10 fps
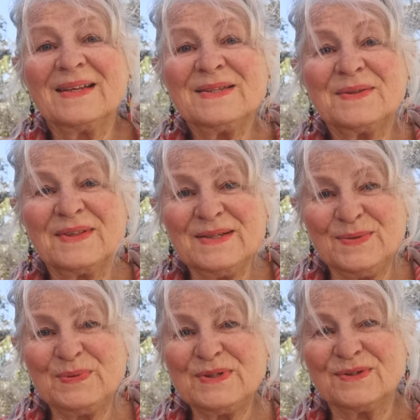This,
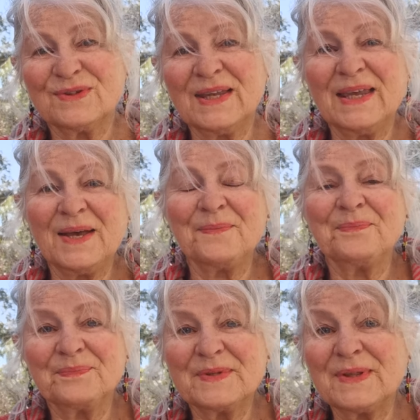this was the, um,
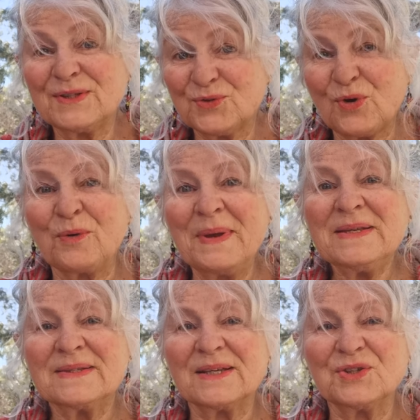the strong
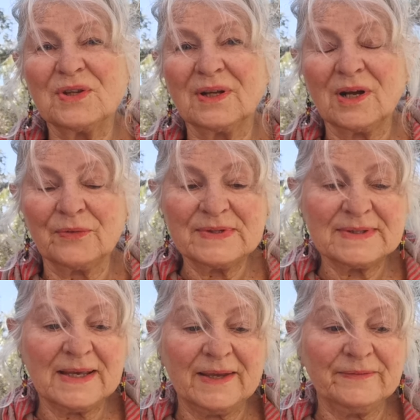message that I
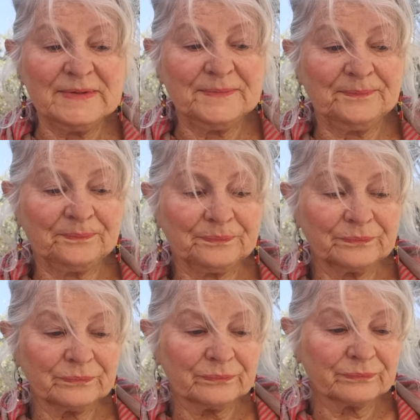received.
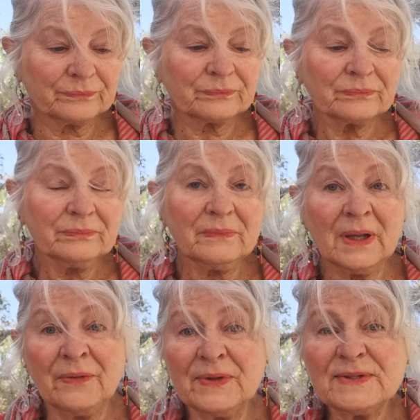
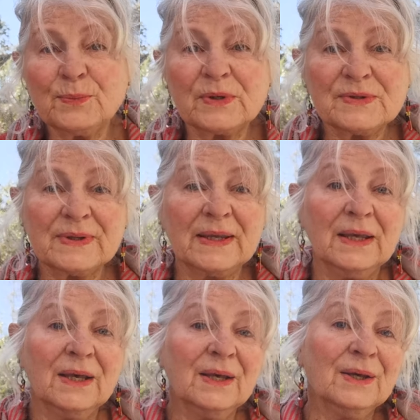And this was the
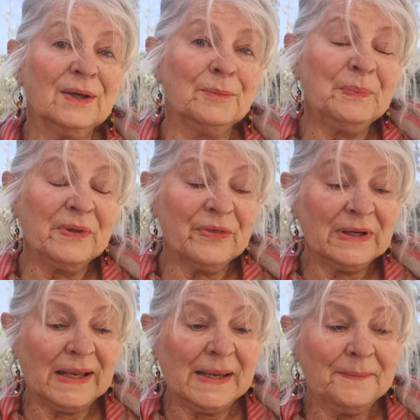
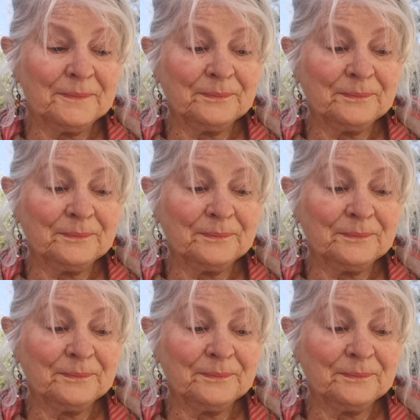epiphany.